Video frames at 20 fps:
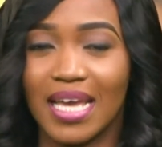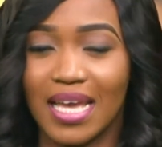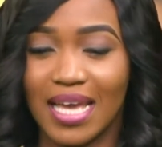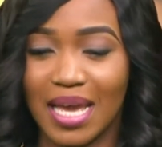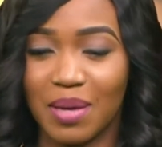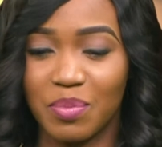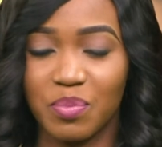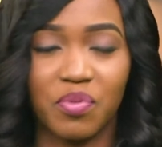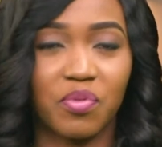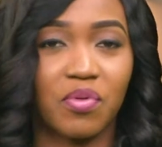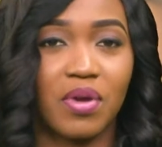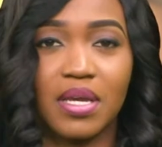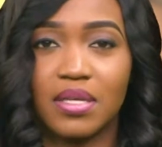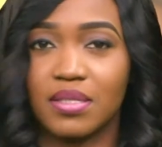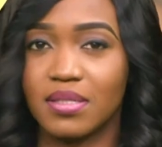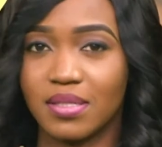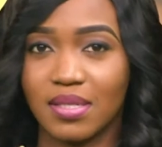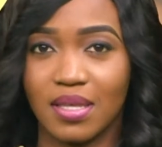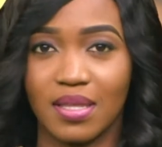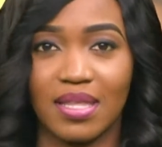
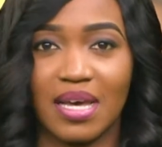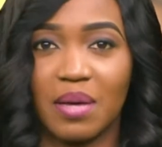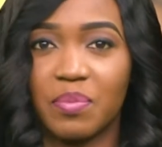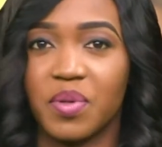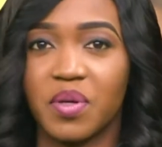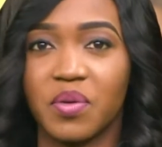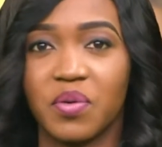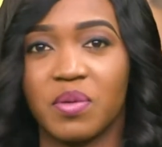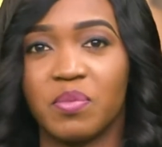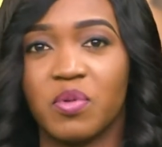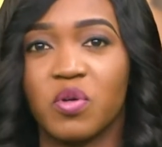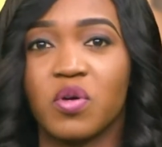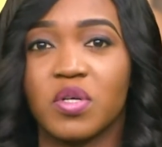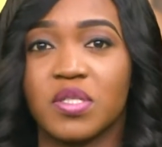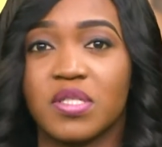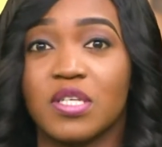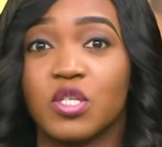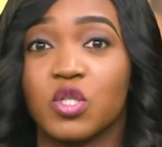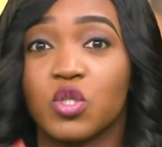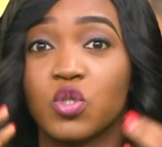embrace in that period
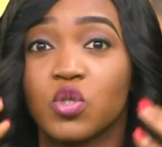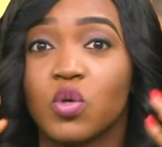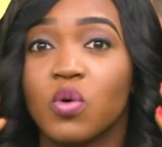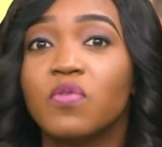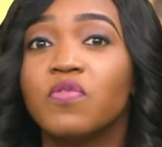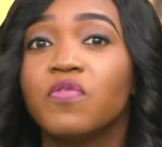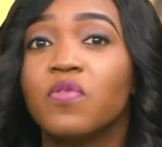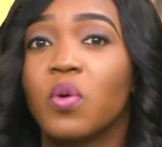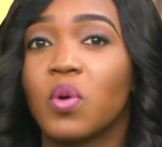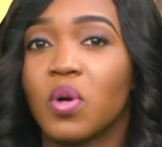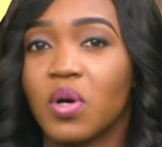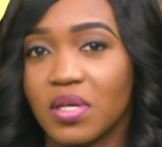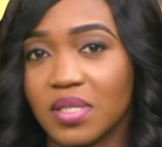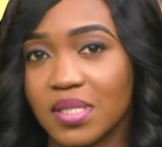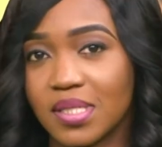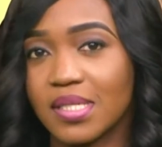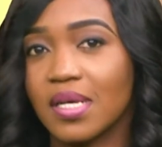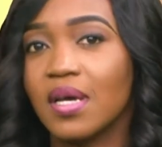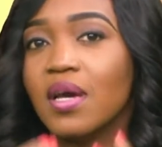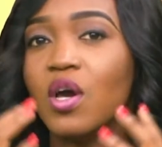because they're so
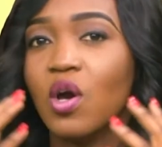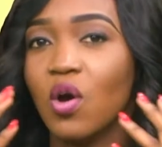focused